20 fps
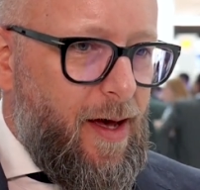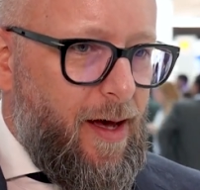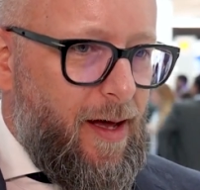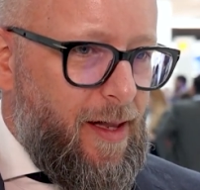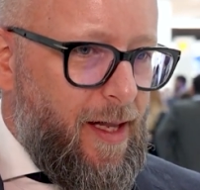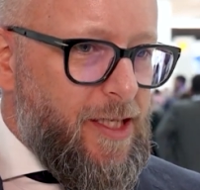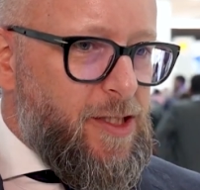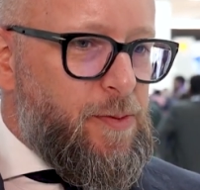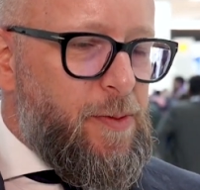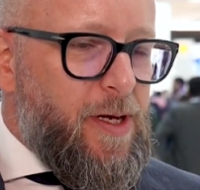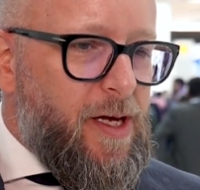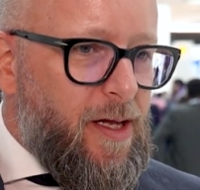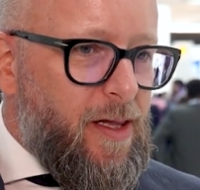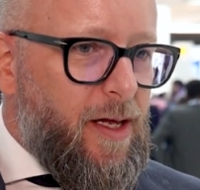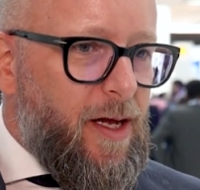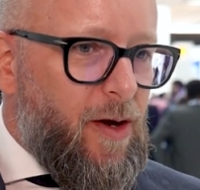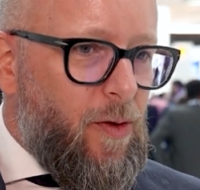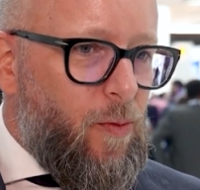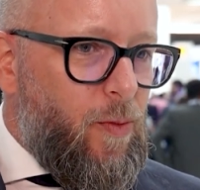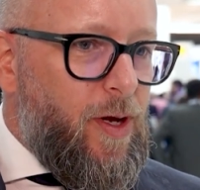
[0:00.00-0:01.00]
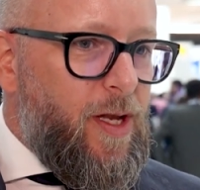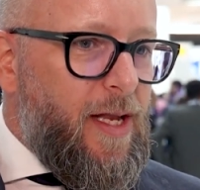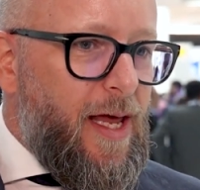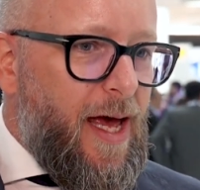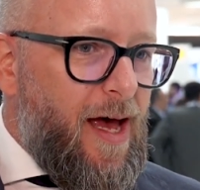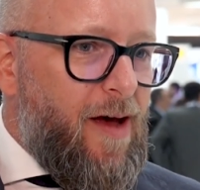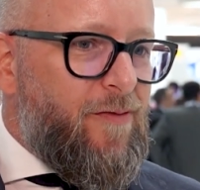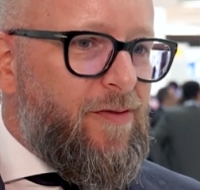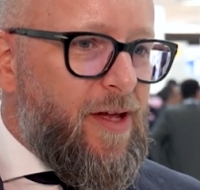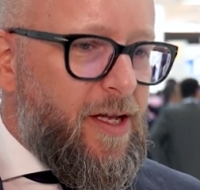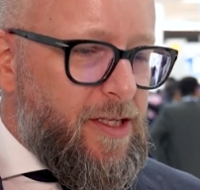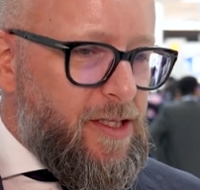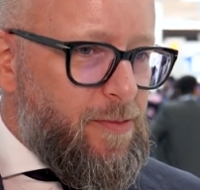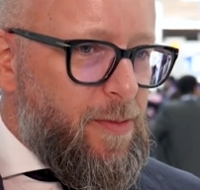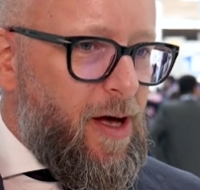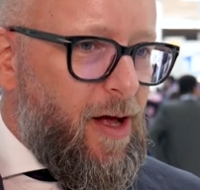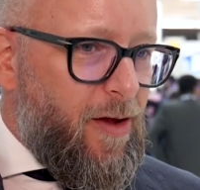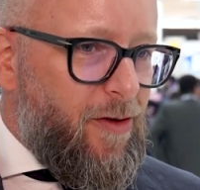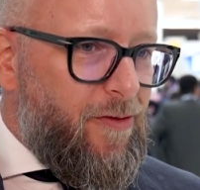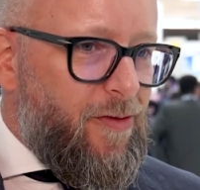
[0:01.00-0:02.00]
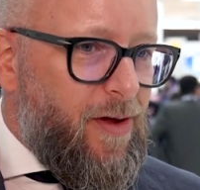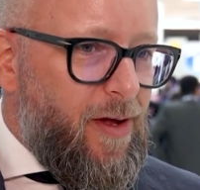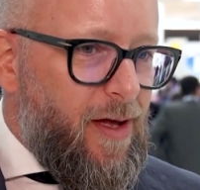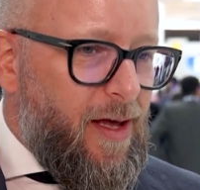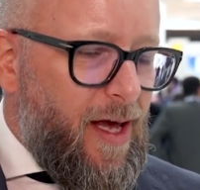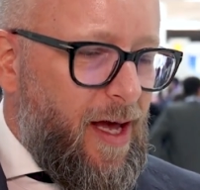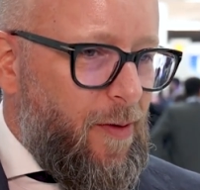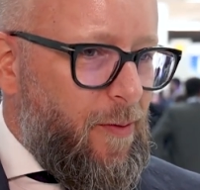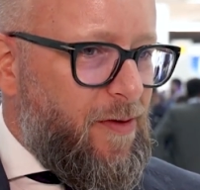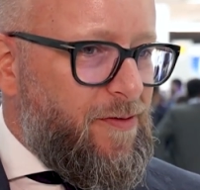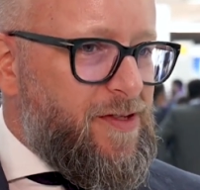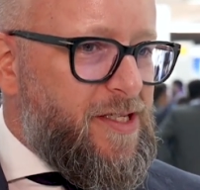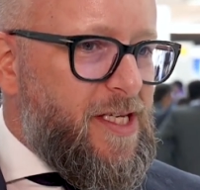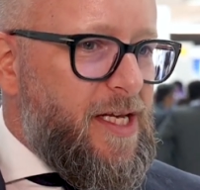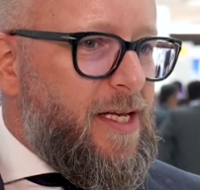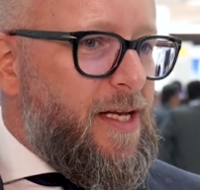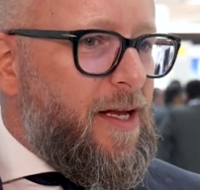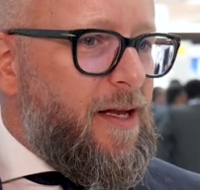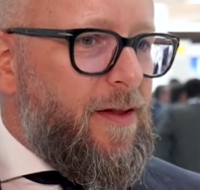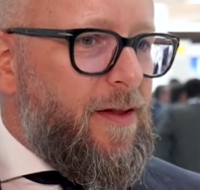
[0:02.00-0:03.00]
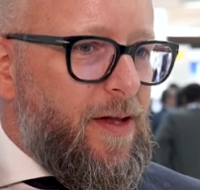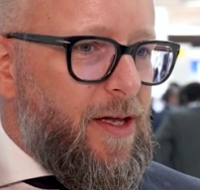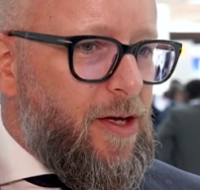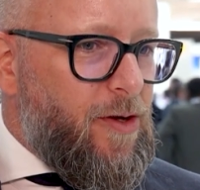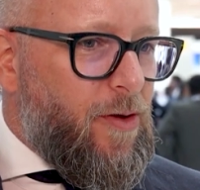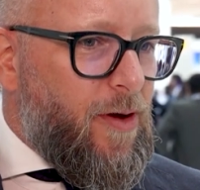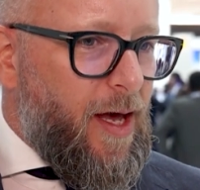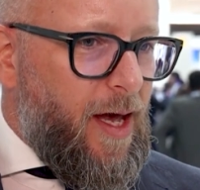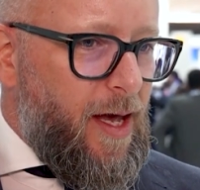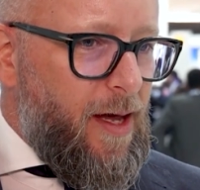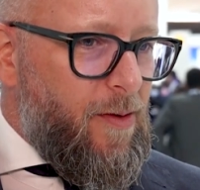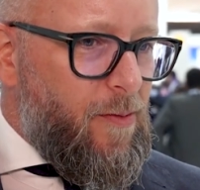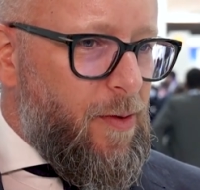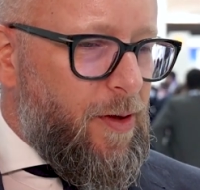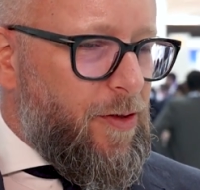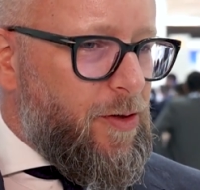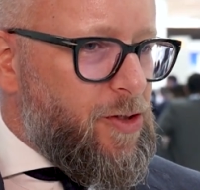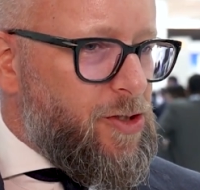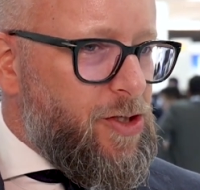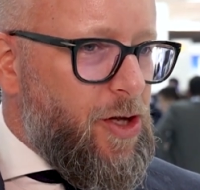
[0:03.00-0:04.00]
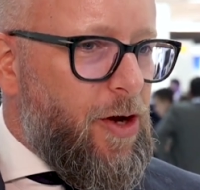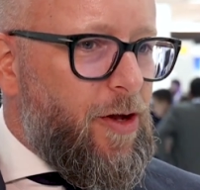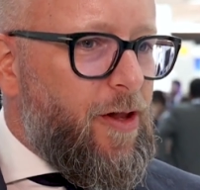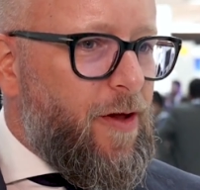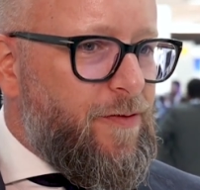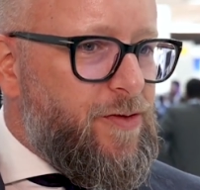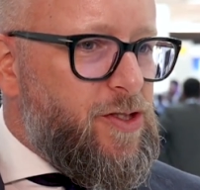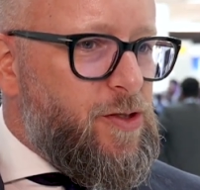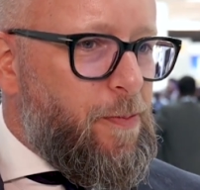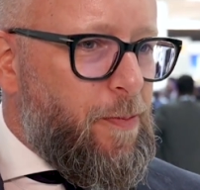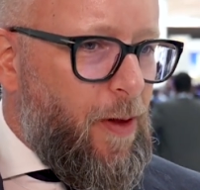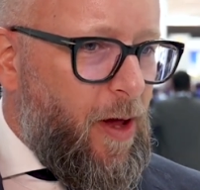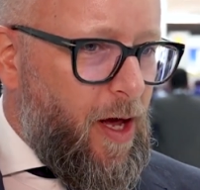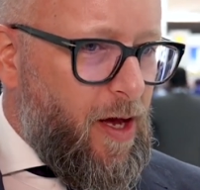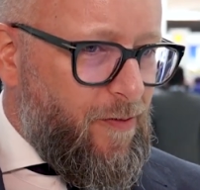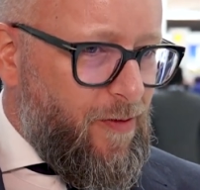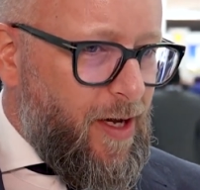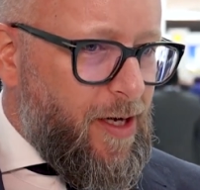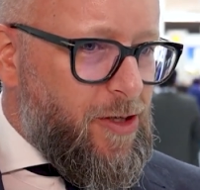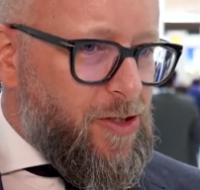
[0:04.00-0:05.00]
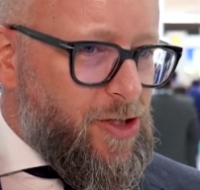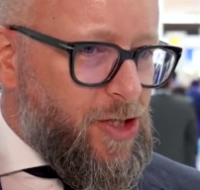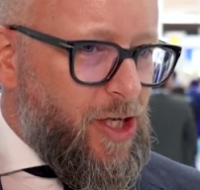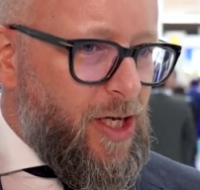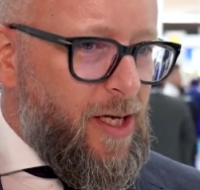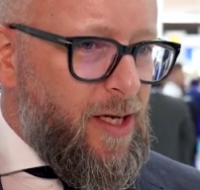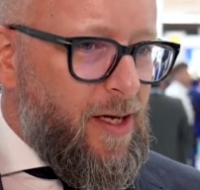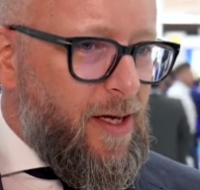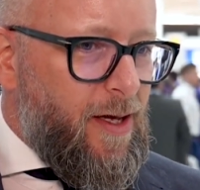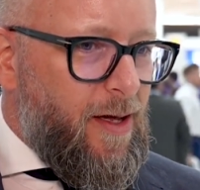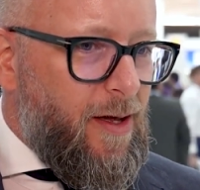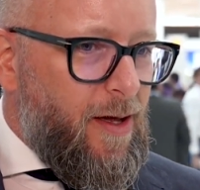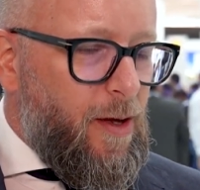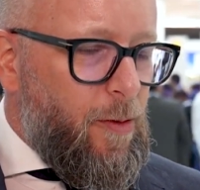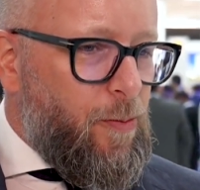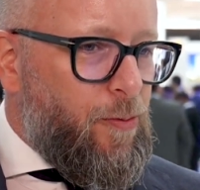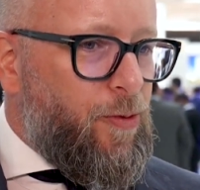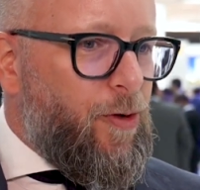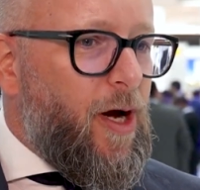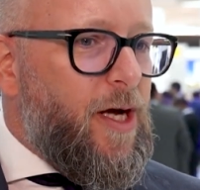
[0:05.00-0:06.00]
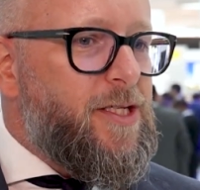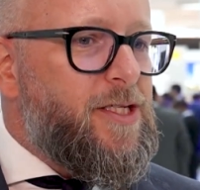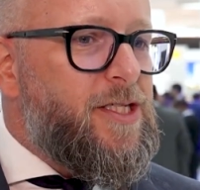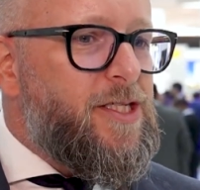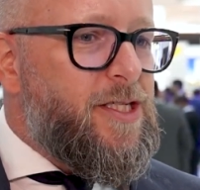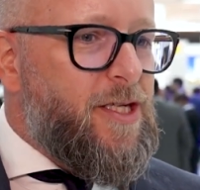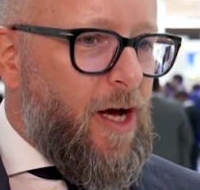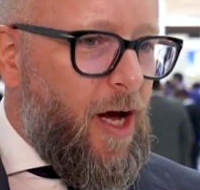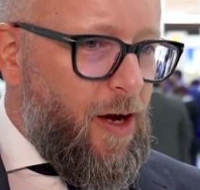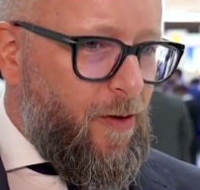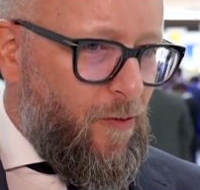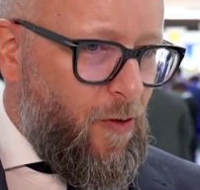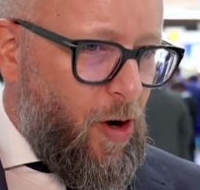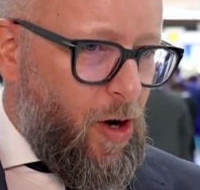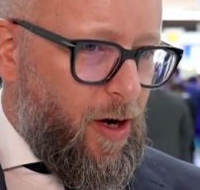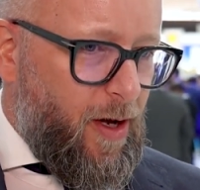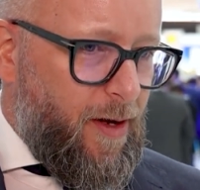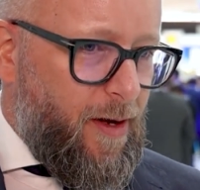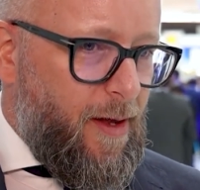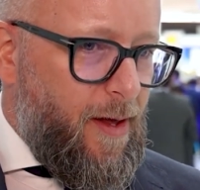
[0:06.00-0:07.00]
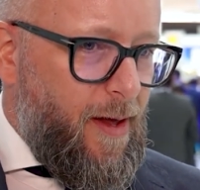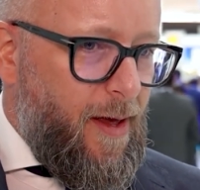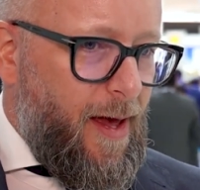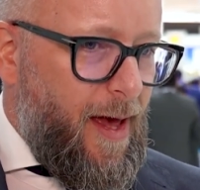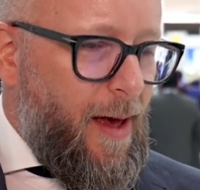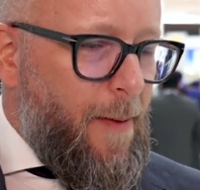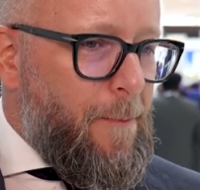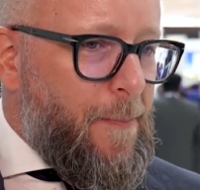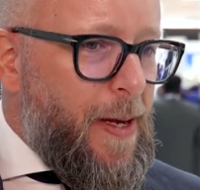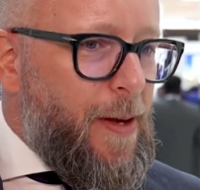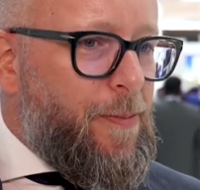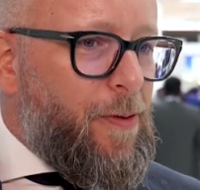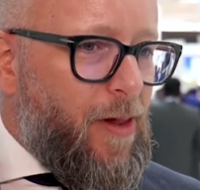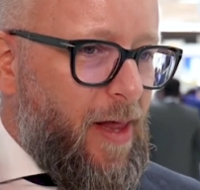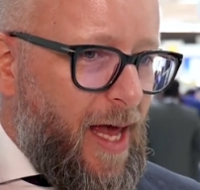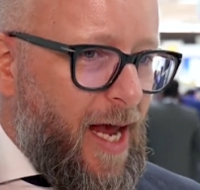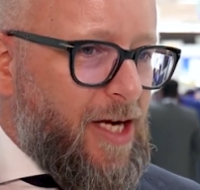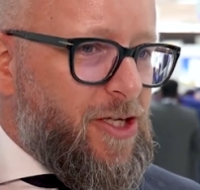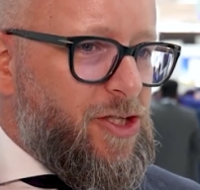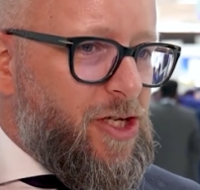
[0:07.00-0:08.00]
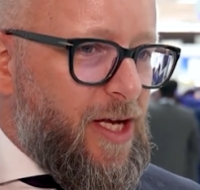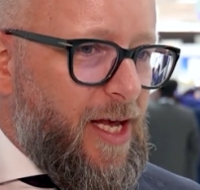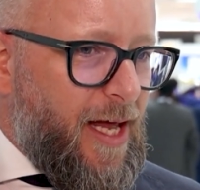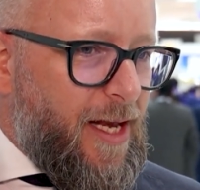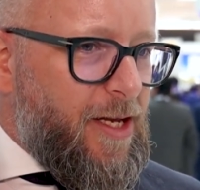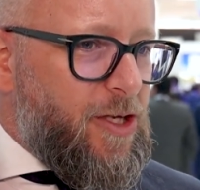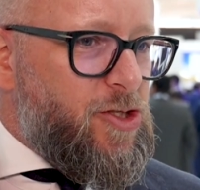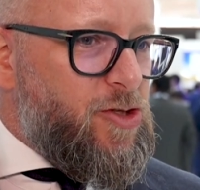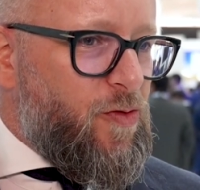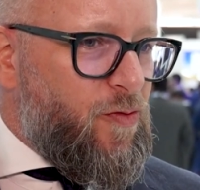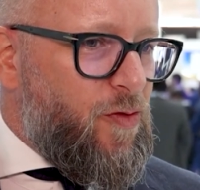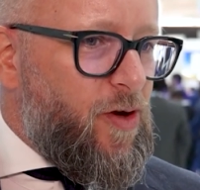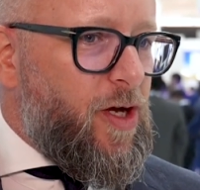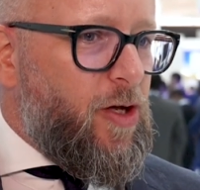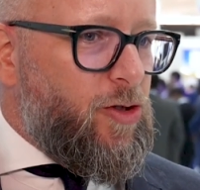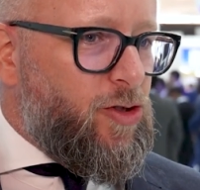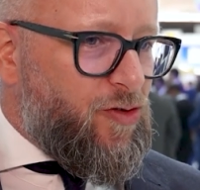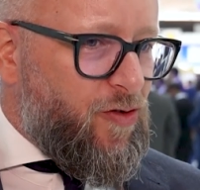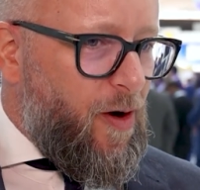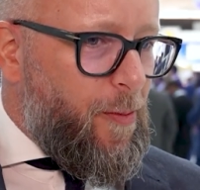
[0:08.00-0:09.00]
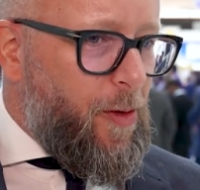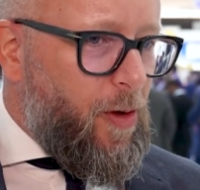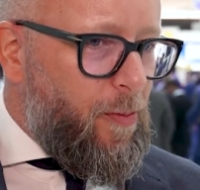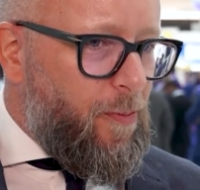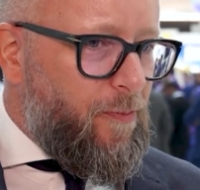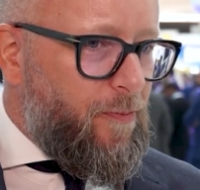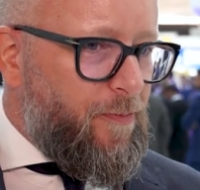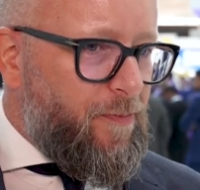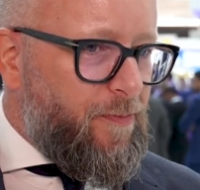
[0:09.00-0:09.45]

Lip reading: And let's be clear, we have that demand. And we've seen the UK, when there's not enough supply of energy, prices skyrocket and people actually get into real trouble.